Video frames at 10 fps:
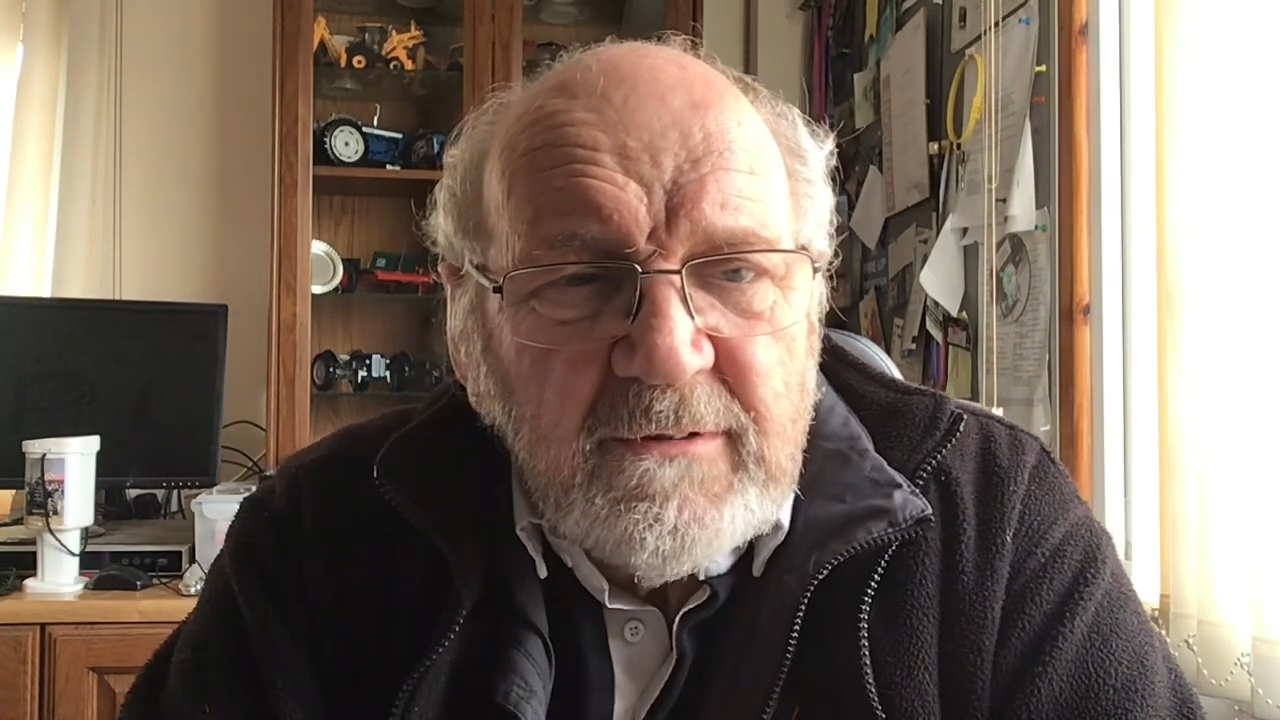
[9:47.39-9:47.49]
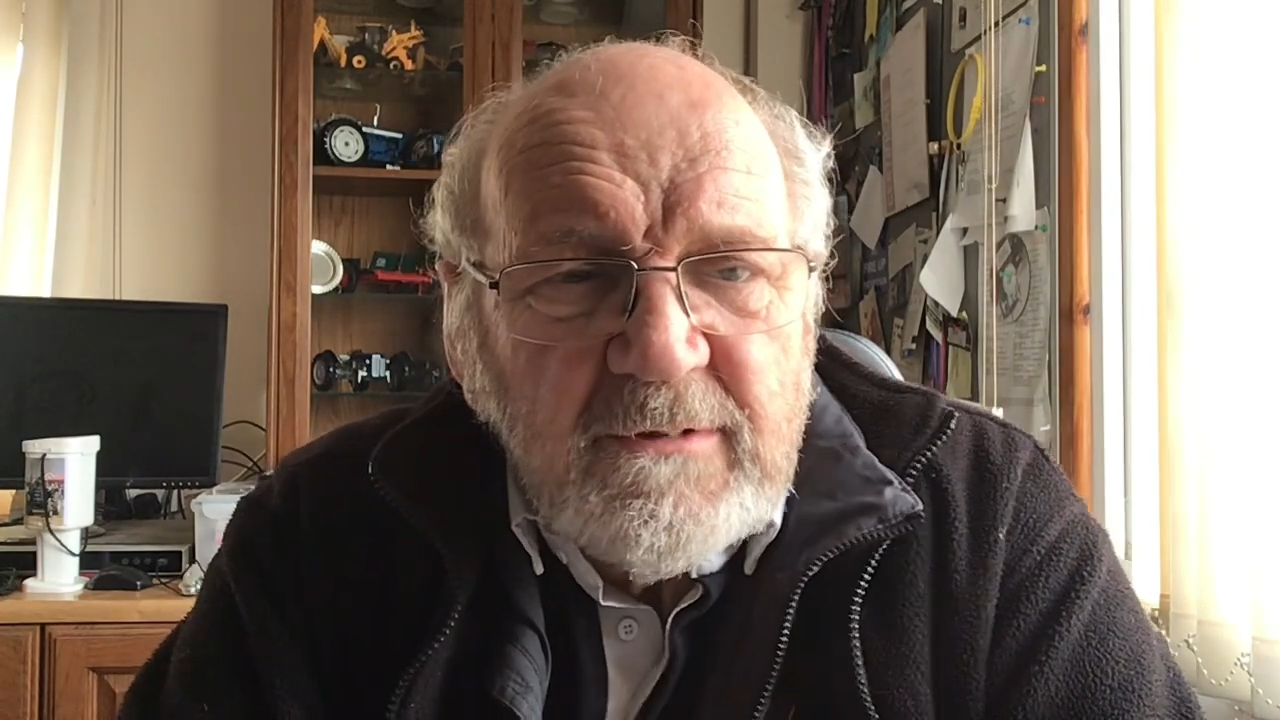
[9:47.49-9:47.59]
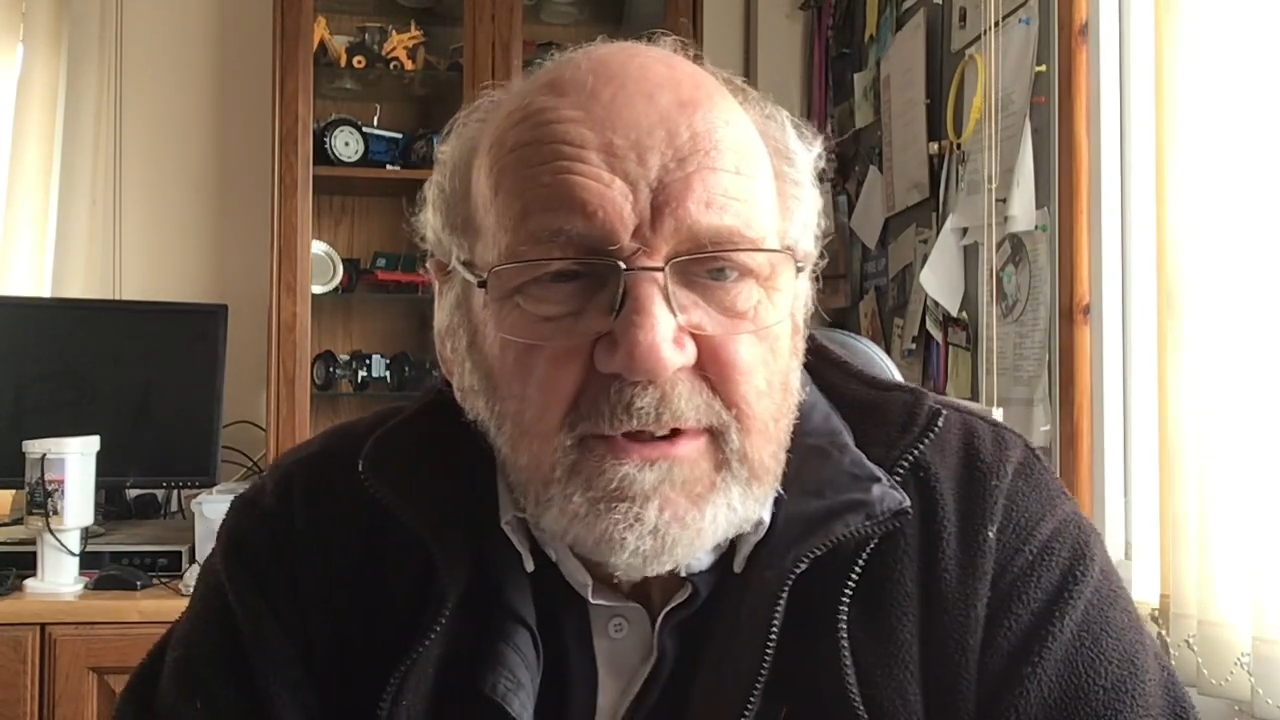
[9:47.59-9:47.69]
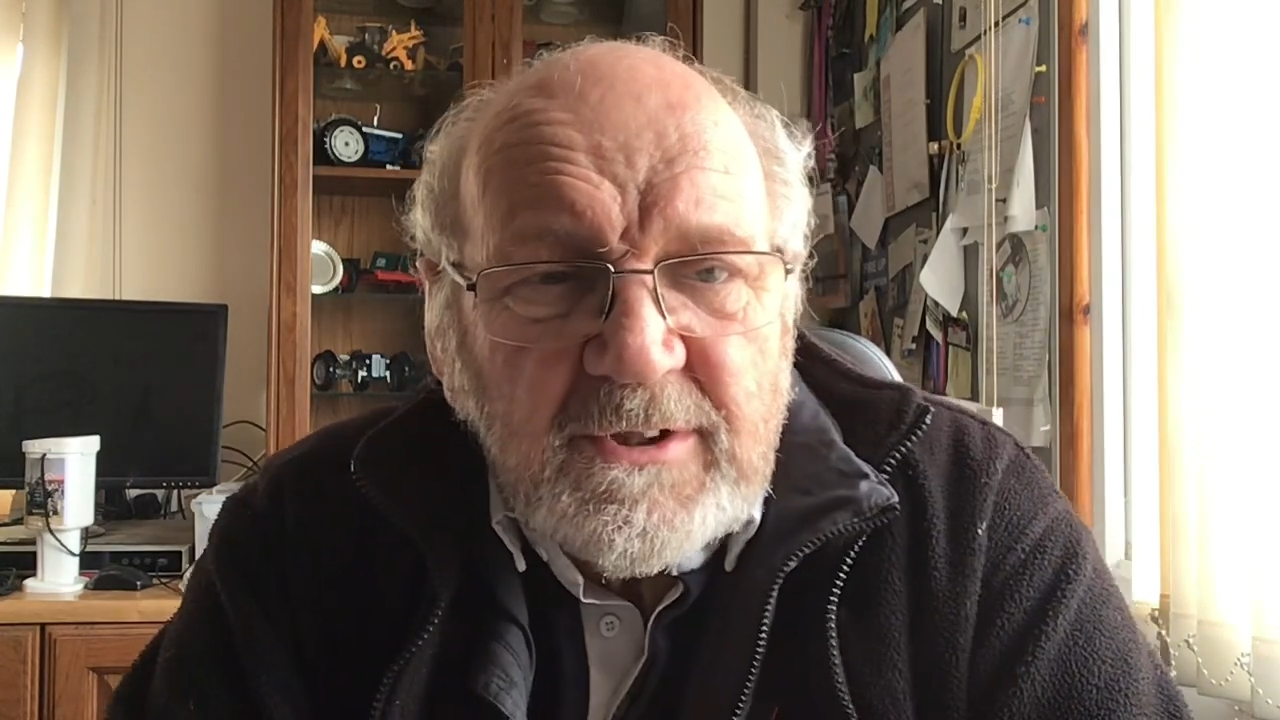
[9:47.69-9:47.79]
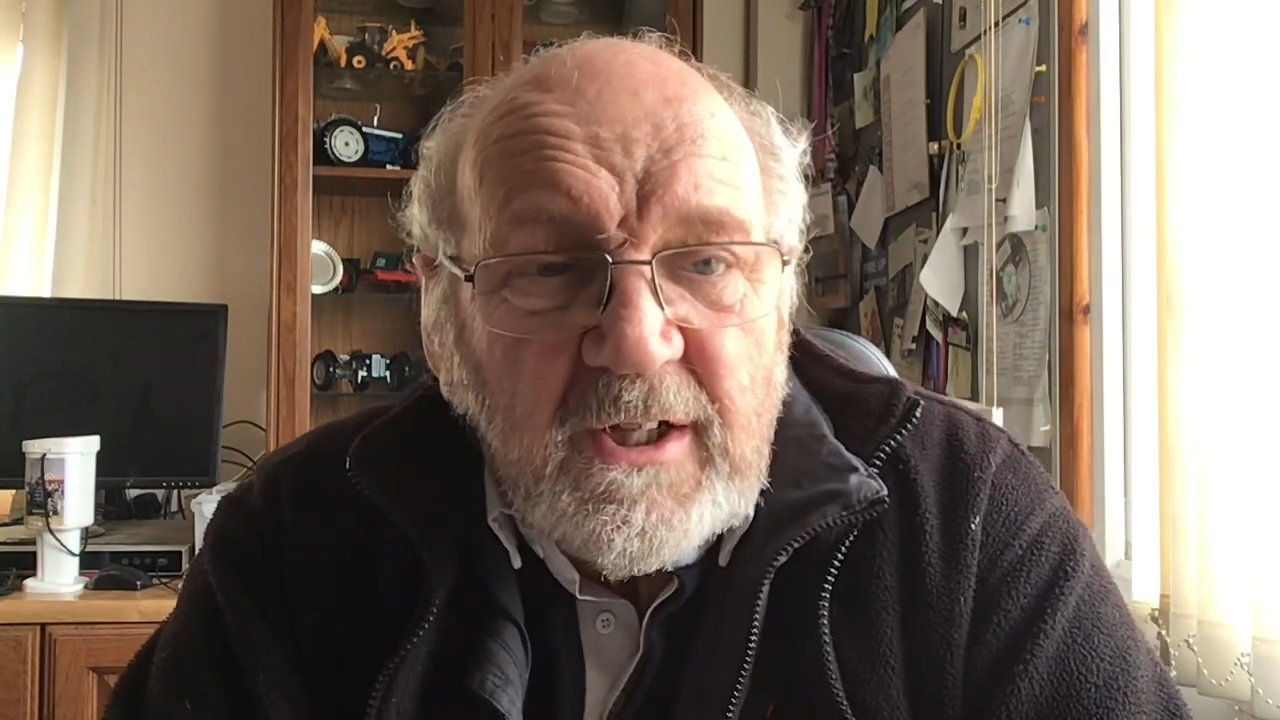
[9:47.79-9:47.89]

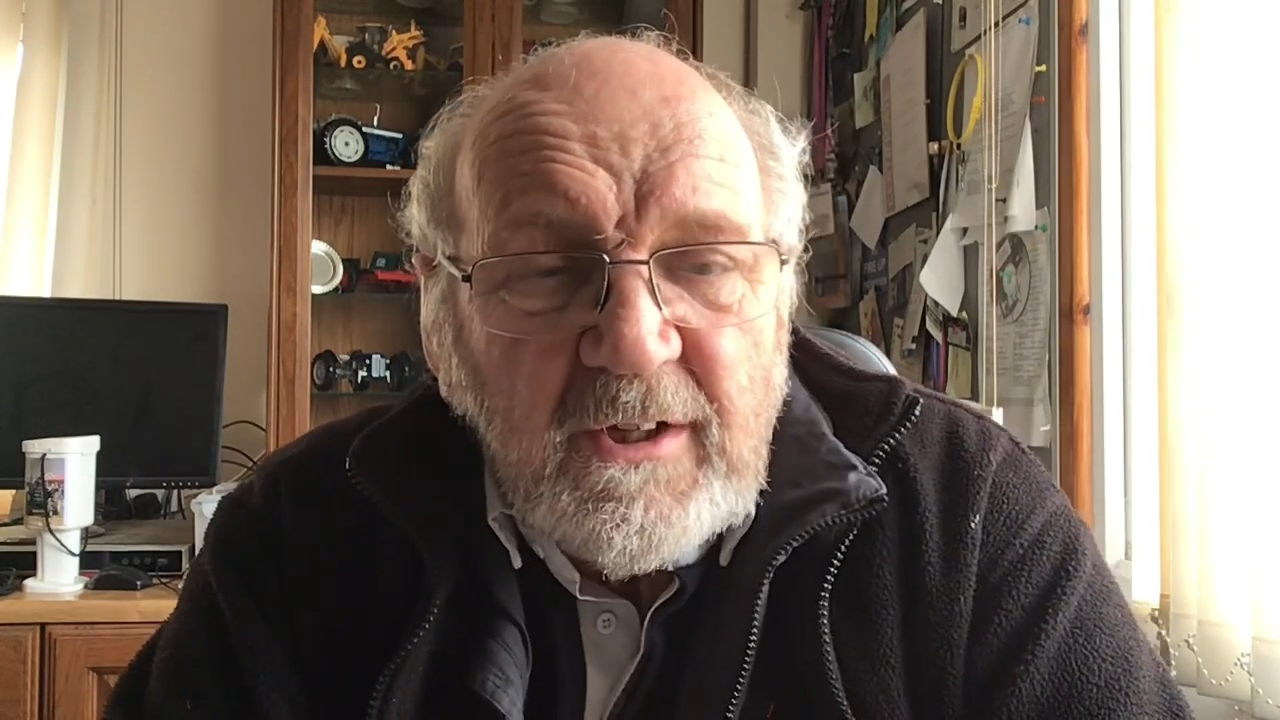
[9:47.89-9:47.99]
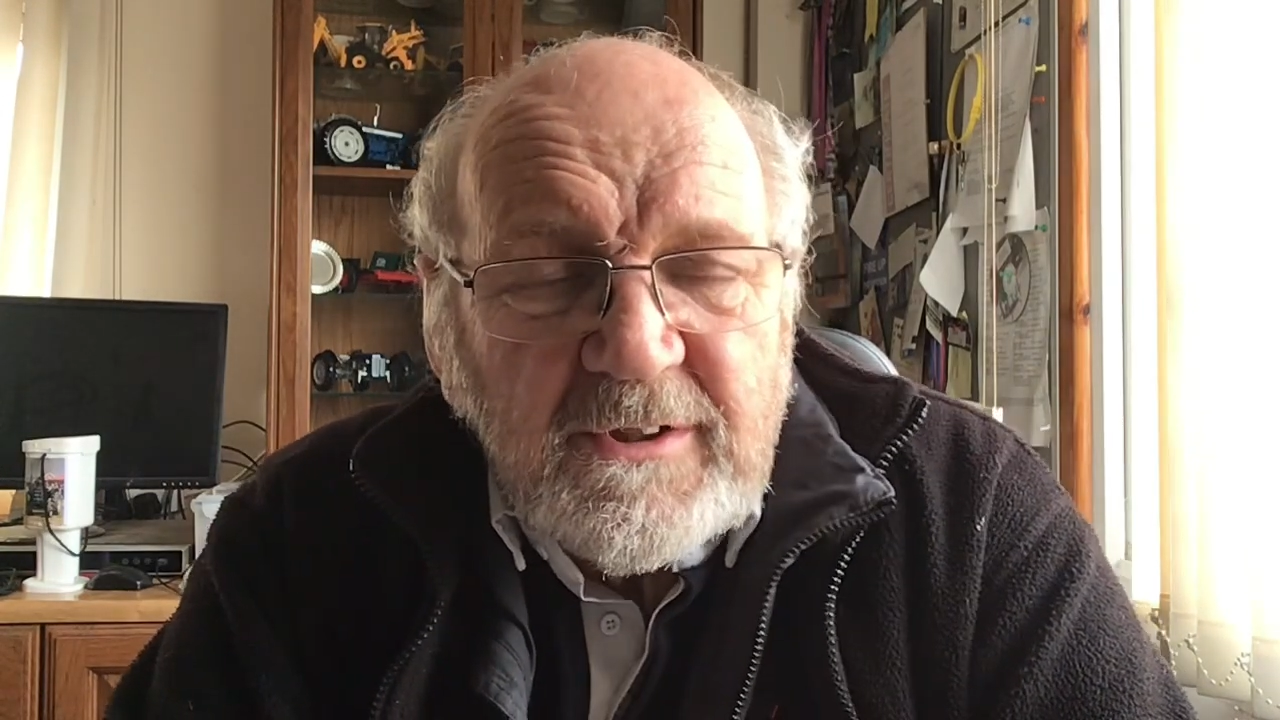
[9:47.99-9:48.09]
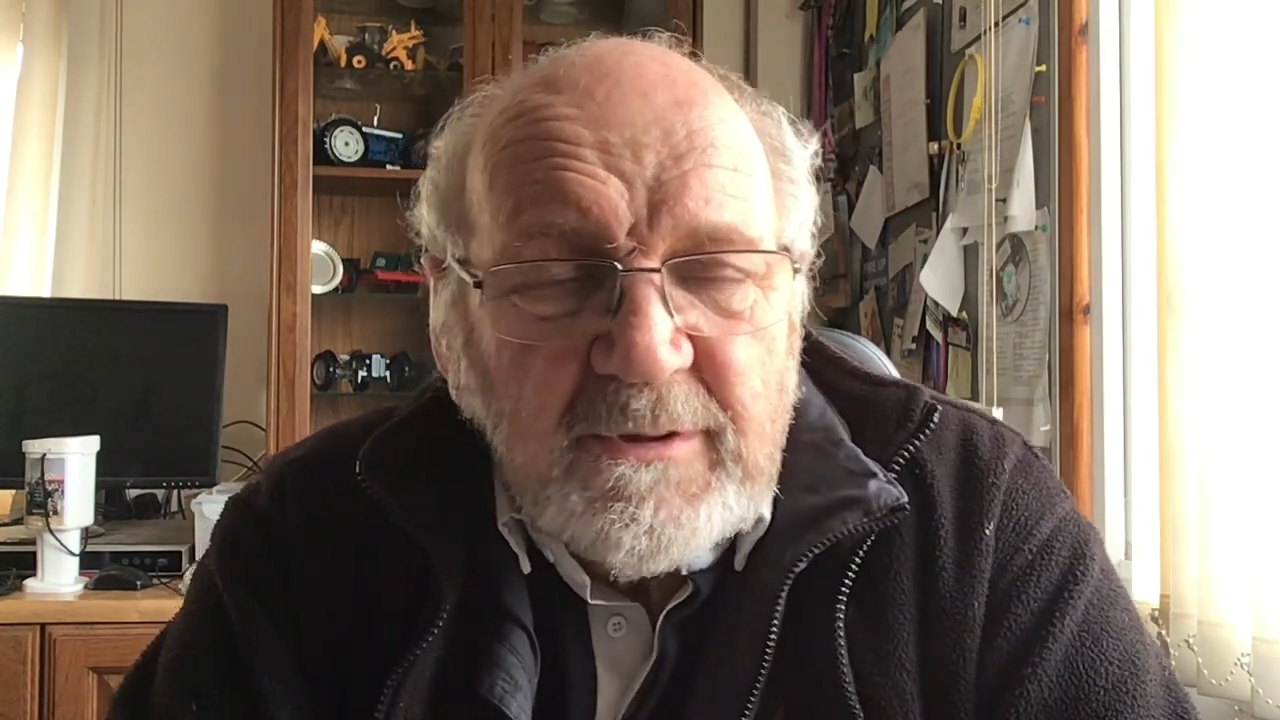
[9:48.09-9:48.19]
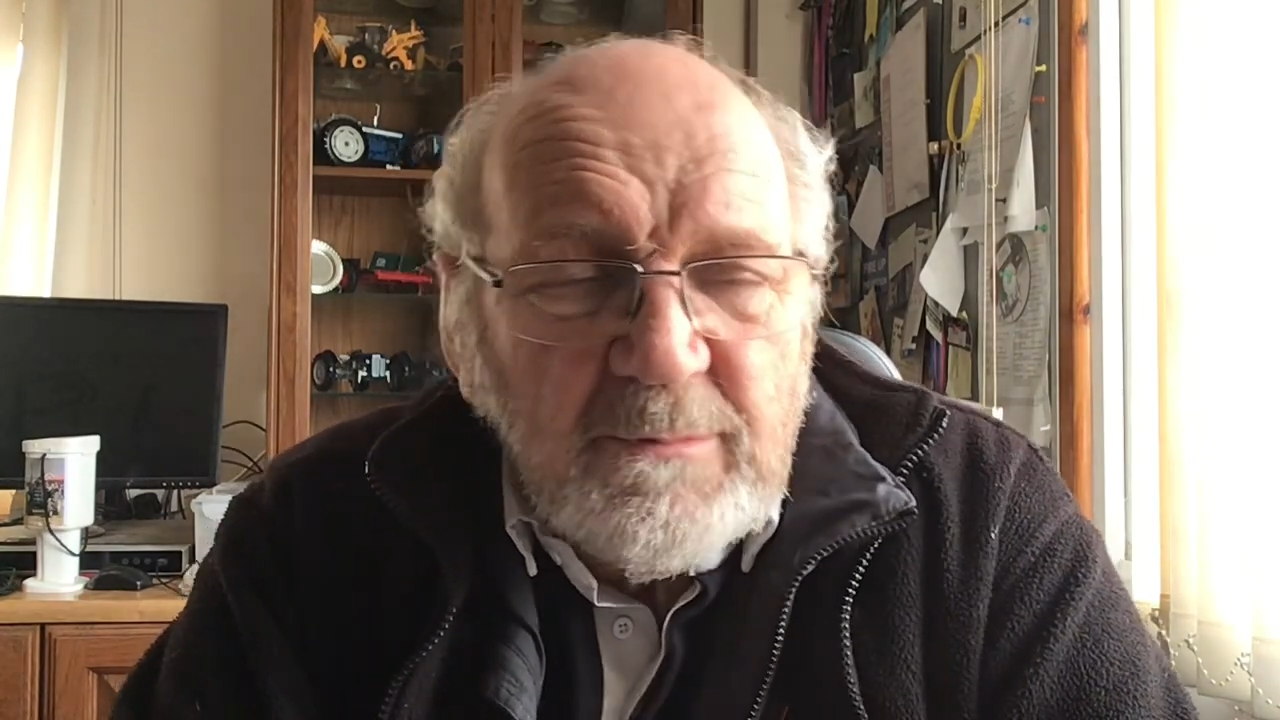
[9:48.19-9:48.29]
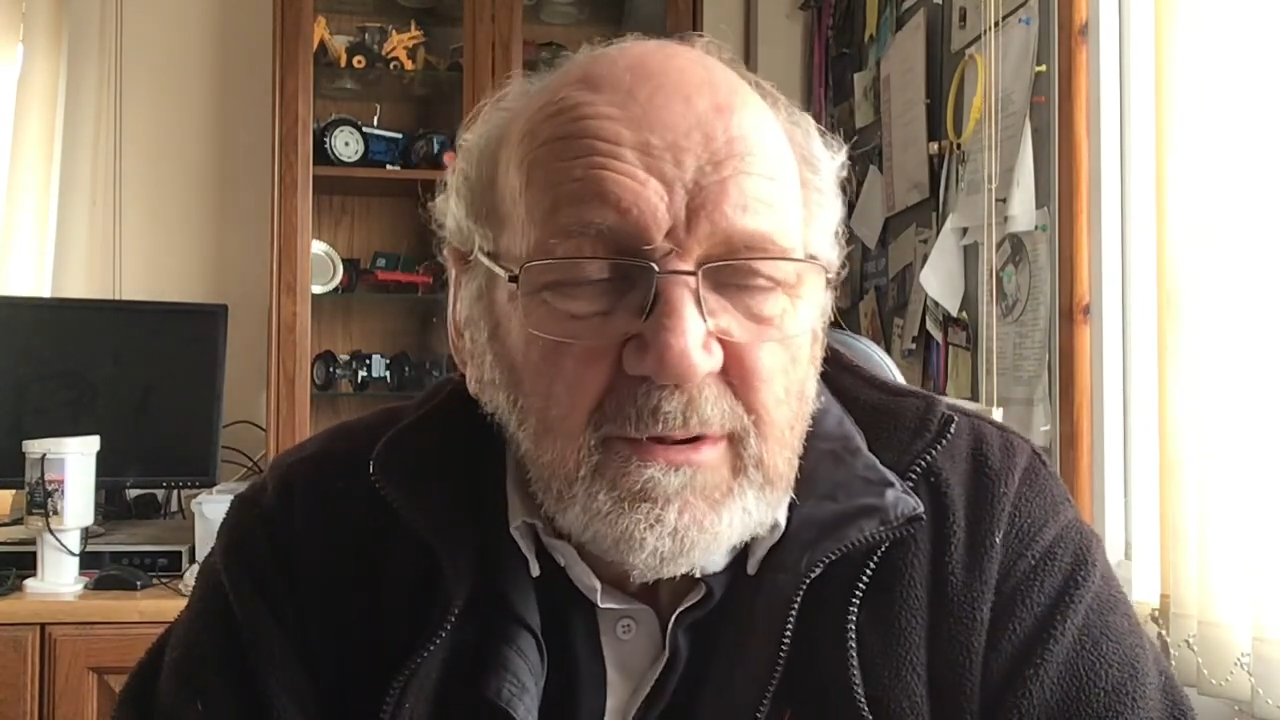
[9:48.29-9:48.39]

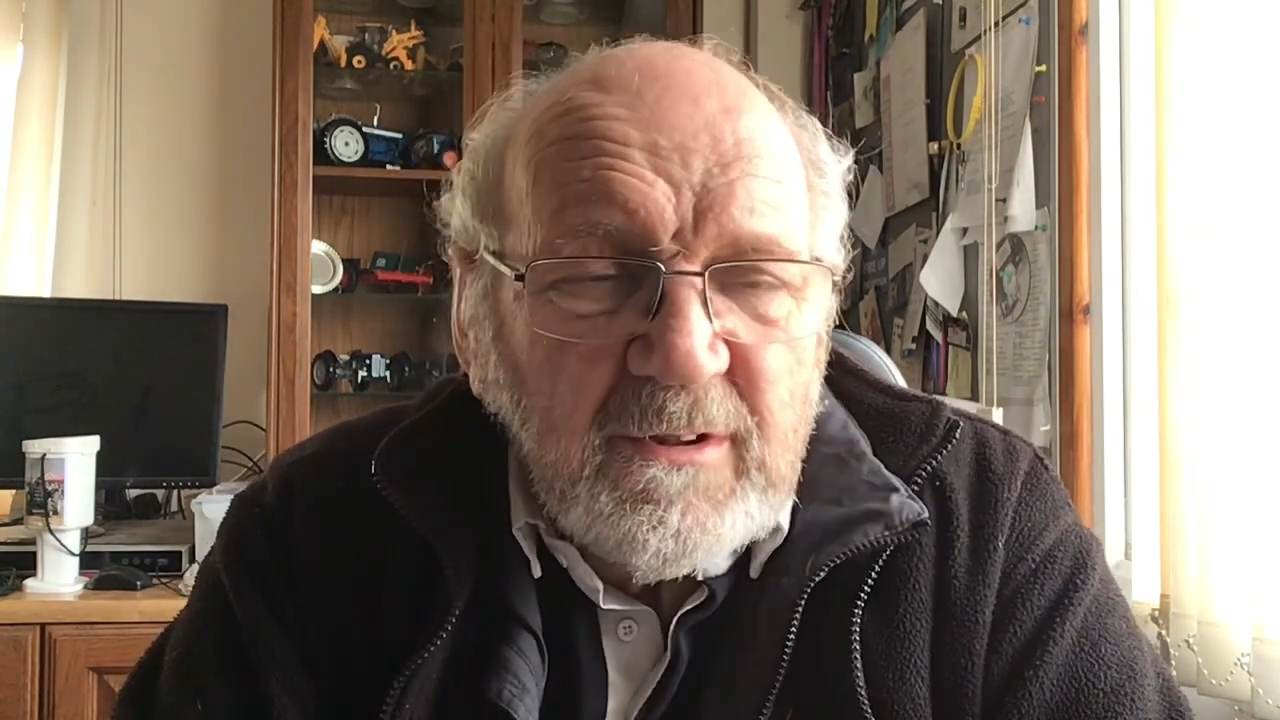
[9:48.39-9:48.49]
starting,